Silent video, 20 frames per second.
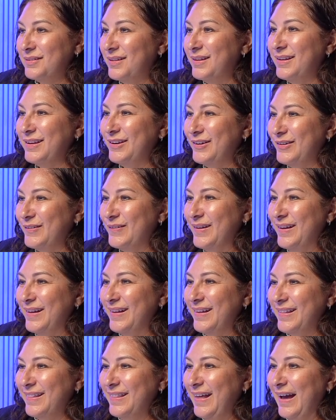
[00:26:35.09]

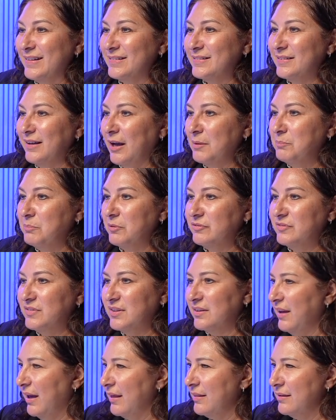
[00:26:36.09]
that type of
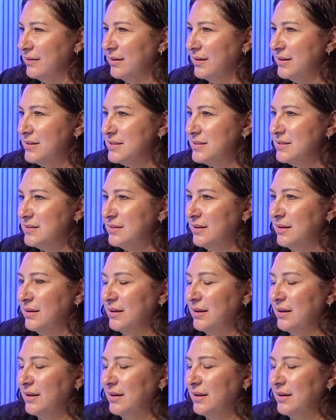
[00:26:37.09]
togetherness.